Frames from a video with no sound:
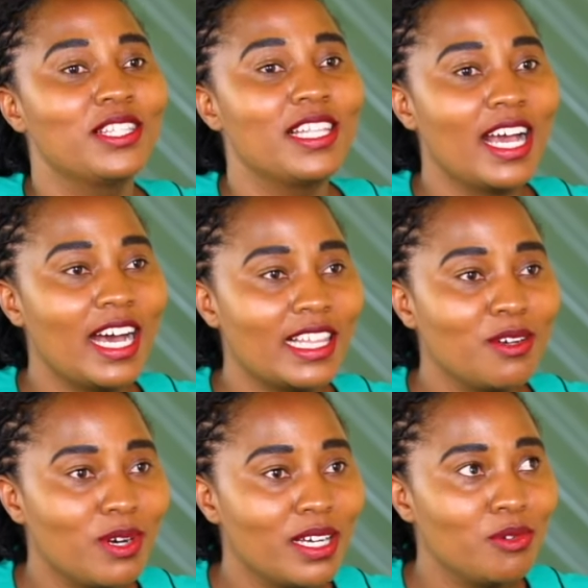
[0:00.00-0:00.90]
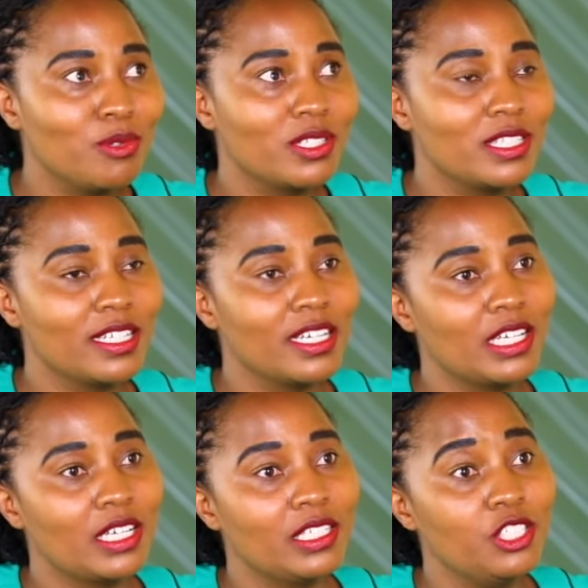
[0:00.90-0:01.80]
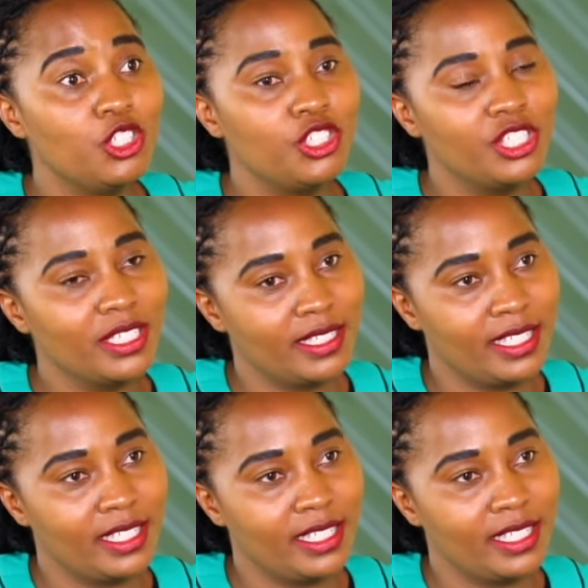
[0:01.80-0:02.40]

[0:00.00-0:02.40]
The other one was the chia